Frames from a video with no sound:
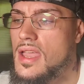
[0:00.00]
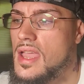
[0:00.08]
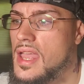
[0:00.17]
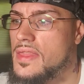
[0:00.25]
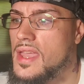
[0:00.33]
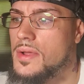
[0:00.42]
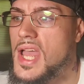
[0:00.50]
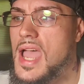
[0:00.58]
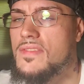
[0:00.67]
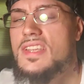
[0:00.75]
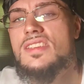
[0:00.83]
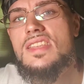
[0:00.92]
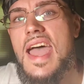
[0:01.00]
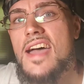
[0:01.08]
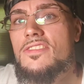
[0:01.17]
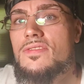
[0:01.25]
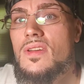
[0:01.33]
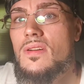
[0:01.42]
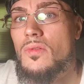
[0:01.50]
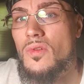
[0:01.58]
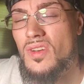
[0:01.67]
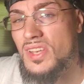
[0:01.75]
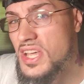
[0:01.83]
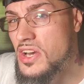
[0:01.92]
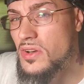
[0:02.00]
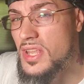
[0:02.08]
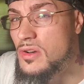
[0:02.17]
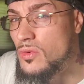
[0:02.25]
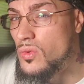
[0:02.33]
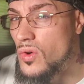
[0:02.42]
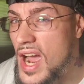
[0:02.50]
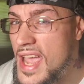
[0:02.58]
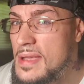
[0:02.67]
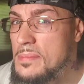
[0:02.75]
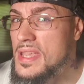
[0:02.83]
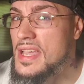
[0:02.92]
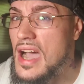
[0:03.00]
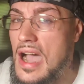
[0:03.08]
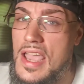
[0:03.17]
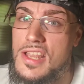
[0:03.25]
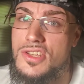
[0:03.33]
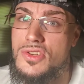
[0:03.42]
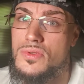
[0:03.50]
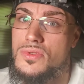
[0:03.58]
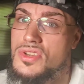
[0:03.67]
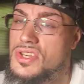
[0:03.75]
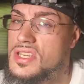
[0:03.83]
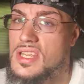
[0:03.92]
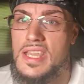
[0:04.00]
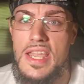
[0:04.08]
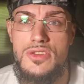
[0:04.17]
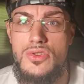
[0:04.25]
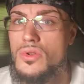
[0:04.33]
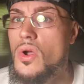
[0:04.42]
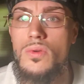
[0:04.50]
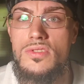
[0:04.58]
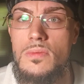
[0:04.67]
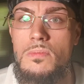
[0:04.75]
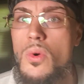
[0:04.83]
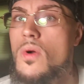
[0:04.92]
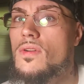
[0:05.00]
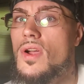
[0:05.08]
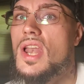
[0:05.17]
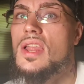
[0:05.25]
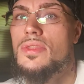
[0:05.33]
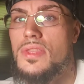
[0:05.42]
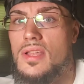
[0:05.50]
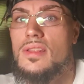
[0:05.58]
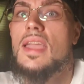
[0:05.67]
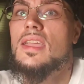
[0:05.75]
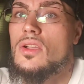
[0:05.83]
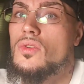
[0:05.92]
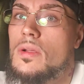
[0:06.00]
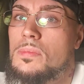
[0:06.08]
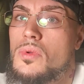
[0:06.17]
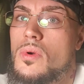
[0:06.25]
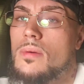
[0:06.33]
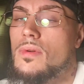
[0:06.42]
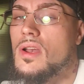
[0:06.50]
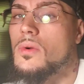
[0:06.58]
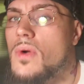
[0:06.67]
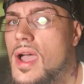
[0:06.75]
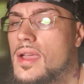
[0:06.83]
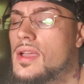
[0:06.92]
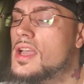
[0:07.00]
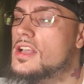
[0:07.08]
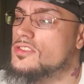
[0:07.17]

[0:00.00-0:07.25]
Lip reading: And they would have a staff literally right behind you, just in case you go to move or anything, they can grip you up right away.